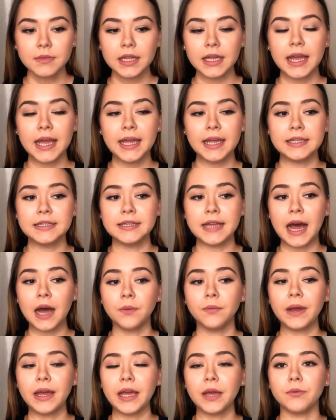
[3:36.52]
And
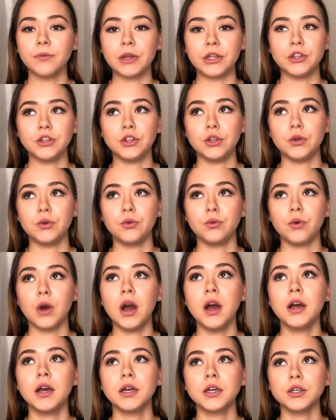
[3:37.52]
that way when you
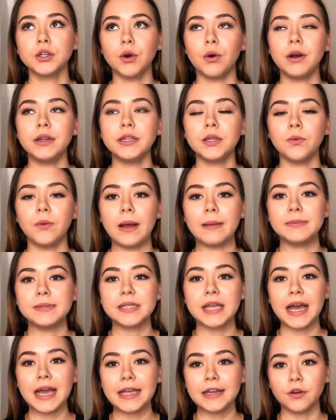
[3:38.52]
go on the
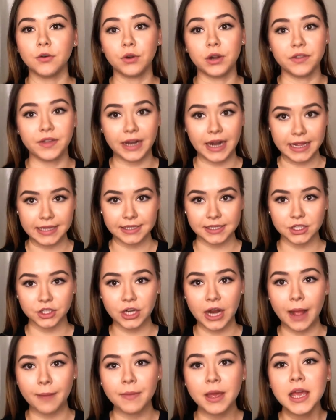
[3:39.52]
website or their
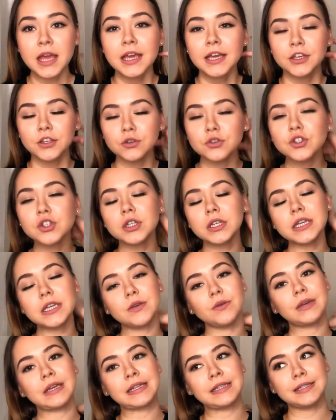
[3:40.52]
Instagram, usually
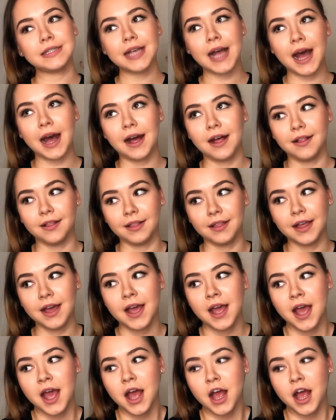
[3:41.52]
you can tell